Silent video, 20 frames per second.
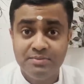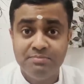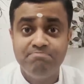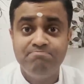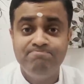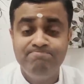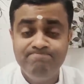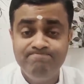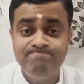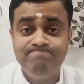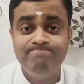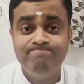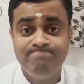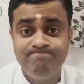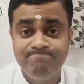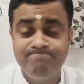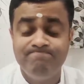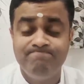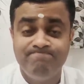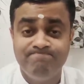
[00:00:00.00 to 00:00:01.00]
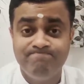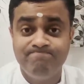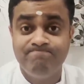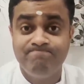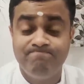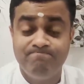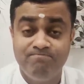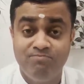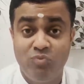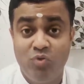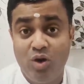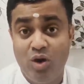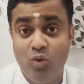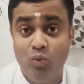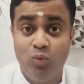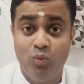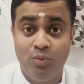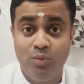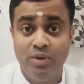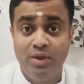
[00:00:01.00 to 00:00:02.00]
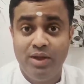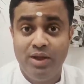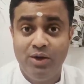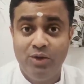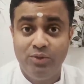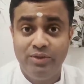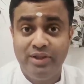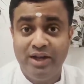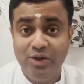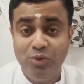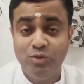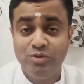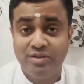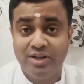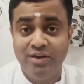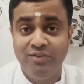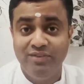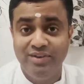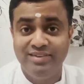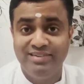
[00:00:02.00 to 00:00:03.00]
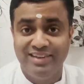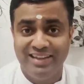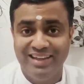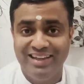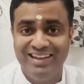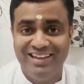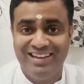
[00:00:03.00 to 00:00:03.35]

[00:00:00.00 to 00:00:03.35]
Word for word: Hmm, wow. Now that was convincing.